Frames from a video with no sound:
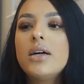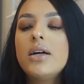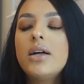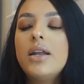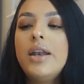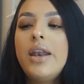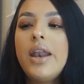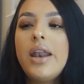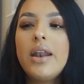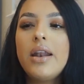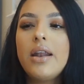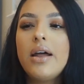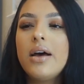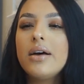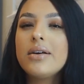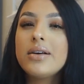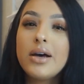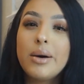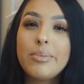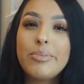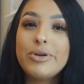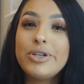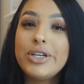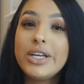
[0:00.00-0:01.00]
a
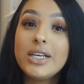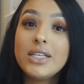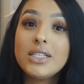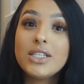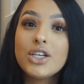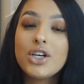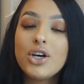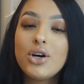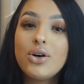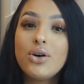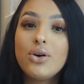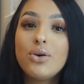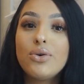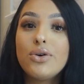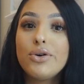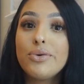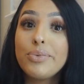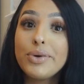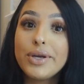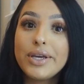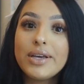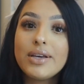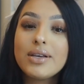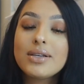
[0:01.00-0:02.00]
couple days ago or
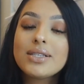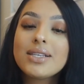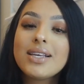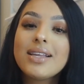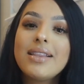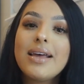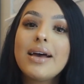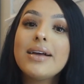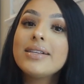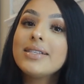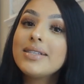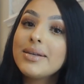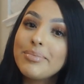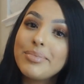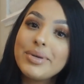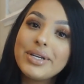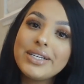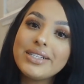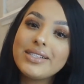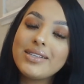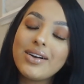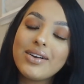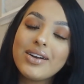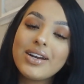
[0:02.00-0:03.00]
weeks that somebody
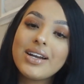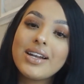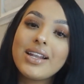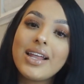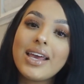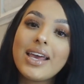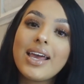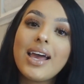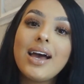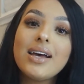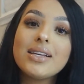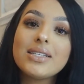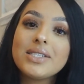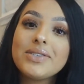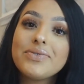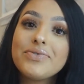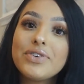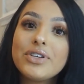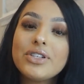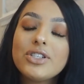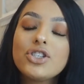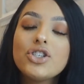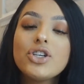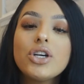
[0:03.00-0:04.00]
started like asking for
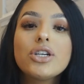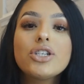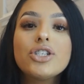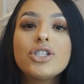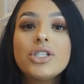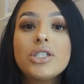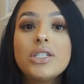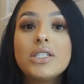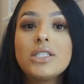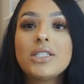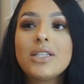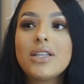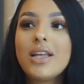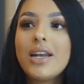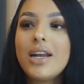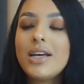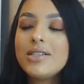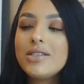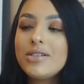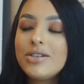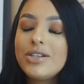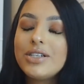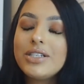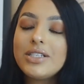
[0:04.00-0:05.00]
instructions, and then I
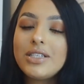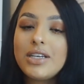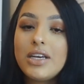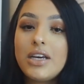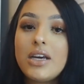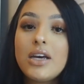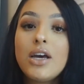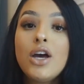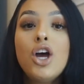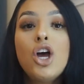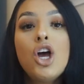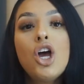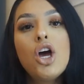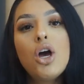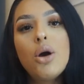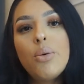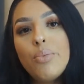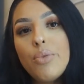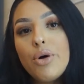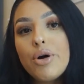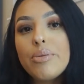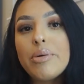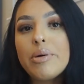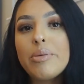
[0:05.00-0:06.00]
started seeing
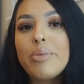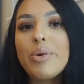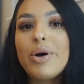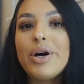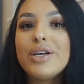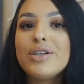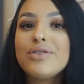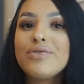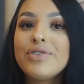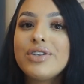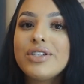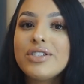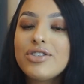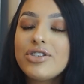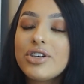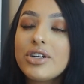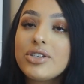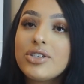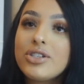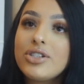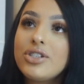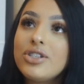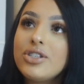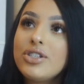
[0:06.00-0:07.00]
more people ask for
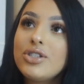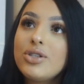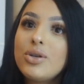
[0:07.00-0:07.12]
instructions.